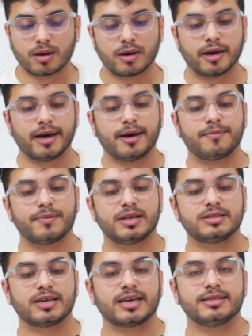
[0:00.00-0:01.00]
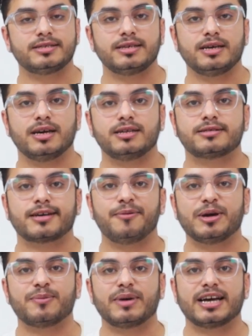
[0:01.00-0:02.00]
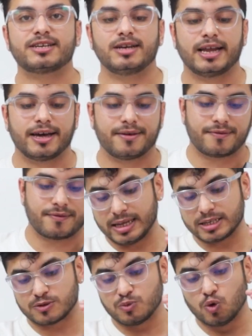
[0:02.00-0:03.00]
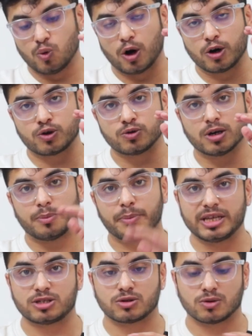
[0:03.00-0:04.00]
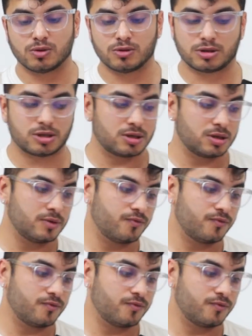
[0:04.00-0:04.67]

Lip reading: Yeah, as you can see, it's coming back to life. Let's move on to the midsoles.